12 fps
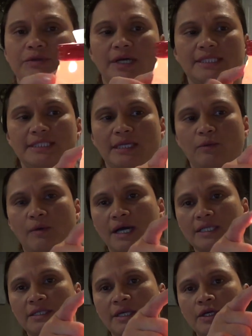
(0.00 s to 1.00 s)
So I see
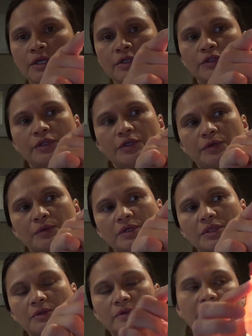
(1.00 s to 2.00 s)
1, 2,
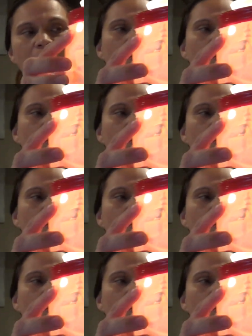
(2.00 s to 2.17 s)
3